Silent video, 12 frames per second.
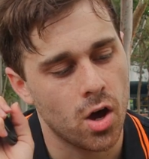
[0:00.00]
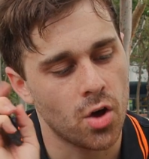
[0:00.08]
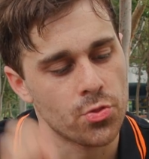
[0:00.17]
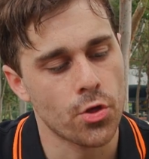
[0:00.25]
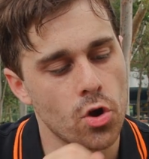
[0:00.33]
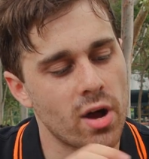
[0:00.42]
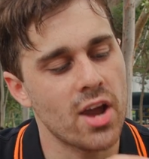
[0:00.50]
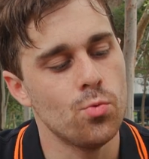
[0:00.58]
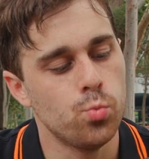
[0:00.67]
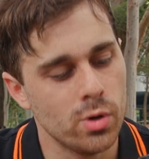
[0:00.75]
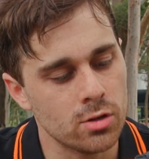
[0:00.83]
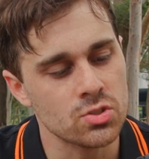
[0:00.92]
Although I
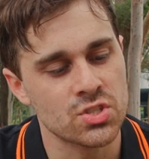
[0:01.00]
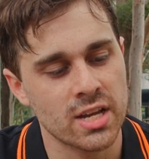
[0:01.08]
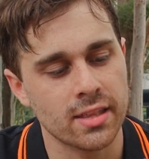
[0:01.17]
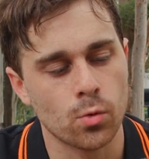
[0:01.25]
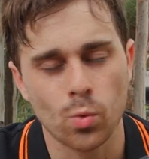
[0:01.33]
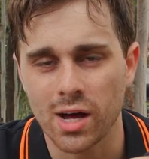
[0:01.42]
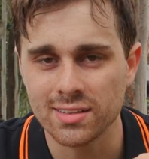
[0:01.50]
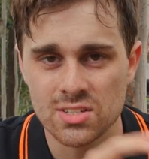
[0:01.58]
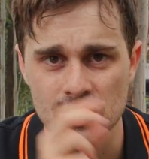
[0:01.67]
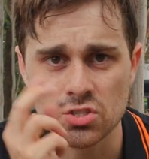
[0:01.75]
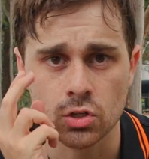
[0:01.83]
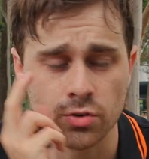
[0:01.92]
will say that while
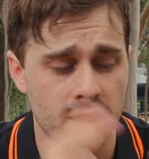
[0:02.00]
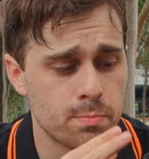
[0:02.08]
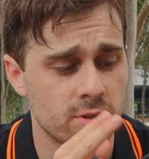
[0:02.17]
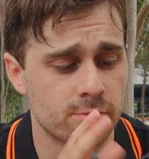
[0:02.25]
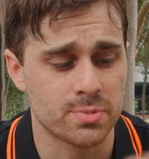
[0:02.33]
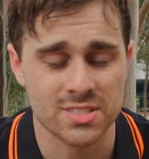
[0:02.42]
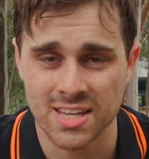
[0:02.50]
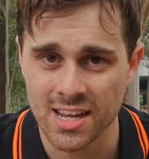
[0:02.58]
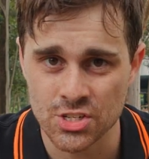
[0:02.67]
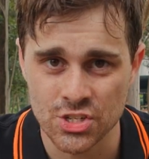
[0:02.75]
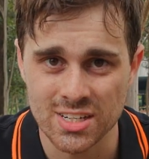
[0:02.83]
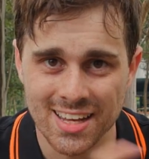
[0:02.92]
this is a great bit of
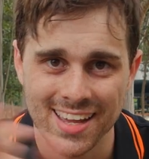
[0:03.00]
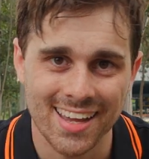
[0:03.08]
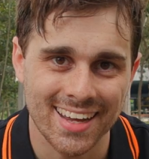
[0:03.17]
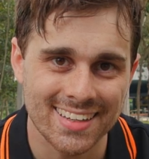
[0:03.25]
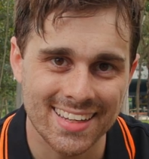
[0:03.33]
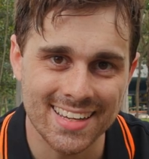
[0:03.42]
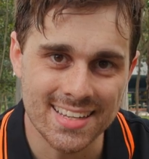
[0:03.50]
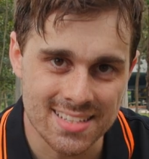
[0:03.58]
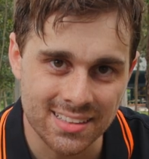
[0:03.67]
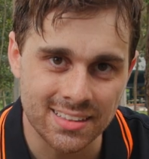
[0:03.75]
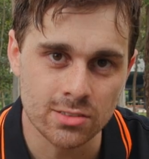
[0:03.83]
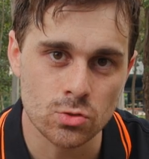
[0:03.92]
protection, it is a
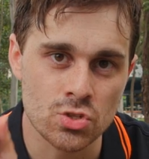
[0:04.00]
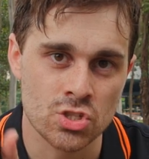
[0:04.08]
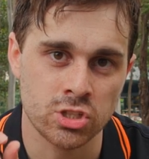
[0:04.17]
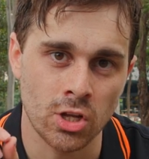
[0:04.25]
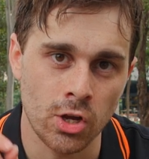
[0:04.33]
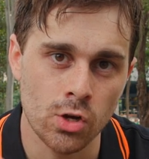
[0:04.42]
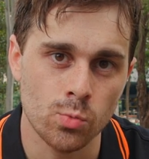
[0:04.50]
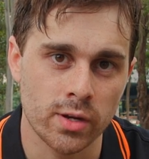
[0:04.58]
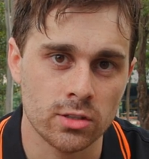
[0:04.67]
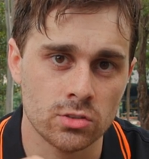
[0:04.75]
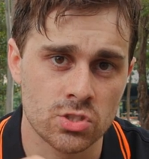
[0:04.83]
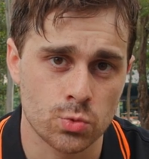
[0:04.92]
little slow
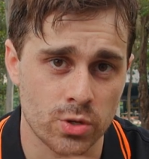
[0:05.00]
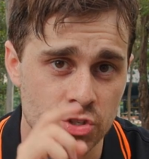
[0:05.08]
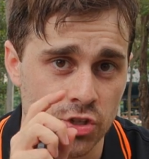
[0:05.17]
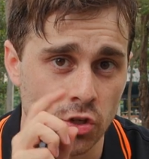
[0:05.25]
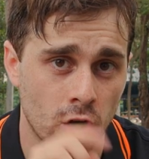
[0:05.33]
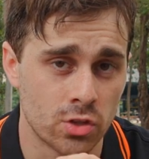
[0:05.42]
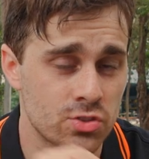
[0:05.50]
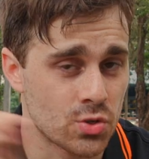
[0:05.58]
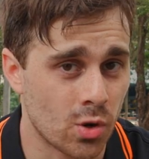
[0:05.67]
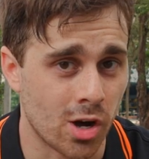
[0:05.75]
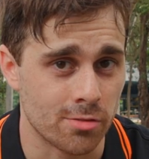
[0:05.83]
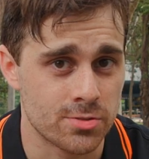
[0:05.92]
when switching on to
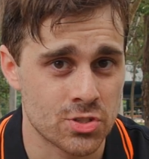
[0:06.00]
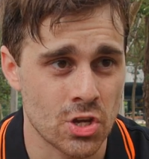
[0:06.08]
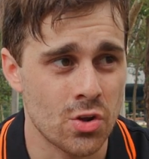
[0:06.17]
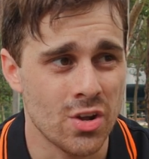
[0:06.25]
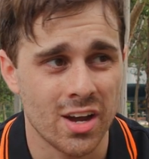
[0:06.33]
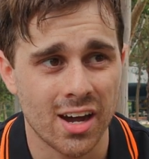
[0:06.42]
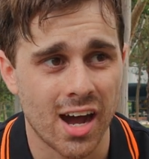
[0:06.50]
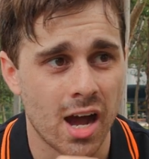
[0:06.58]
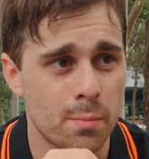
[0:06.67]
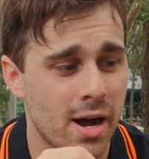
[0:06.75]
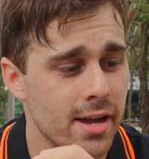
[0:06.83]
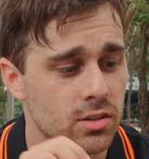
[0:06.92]
off. So I
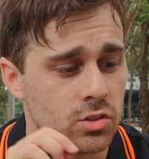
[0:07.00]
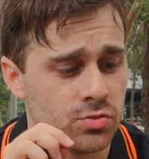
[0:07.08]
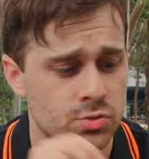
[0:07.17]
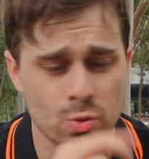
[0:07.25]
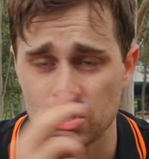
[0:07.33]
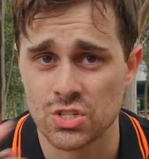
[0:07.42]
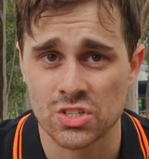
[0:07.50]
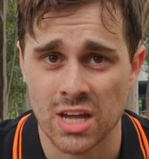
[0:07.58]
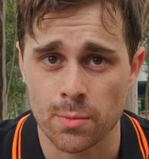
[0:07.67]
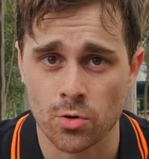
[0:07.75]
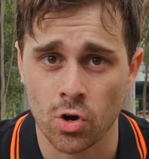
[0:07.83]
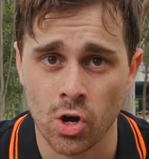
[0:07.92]
might switch this
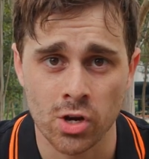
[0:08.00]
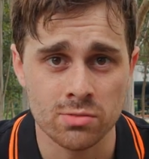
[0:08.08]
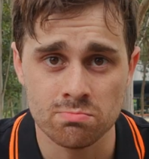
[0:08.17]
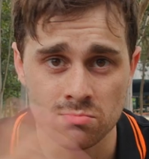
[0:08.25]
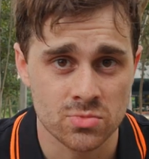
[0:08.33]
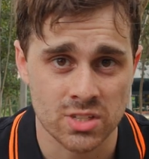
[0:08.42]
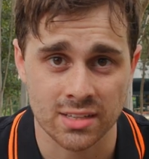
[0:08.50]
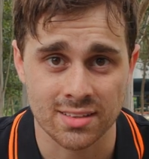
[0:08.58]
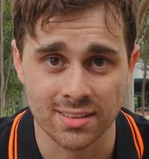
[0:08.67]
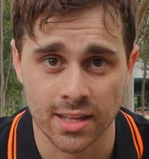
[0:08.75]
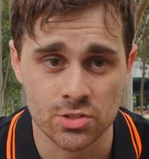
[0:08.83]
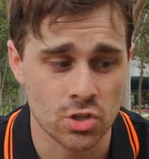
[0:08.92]
camera on, take the
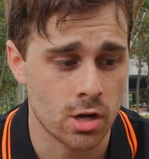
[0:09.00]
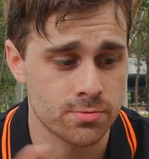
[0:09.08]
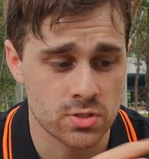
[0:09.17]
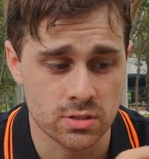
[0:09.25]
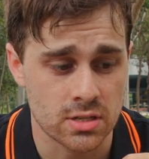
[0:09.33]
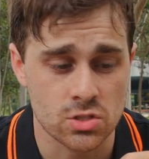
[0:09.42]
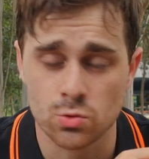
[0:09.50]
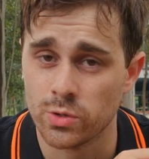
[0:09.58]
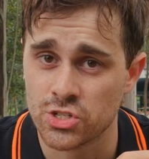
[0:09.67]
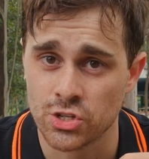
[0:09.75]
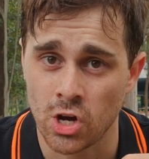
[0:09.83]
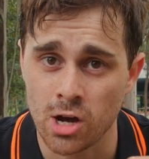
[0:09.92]
lens off, then
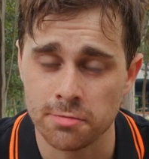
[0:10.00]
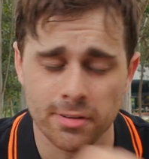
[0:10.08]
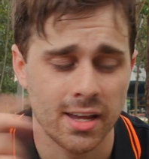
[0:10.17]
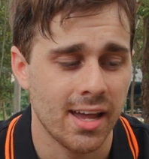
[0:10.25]
switch it off,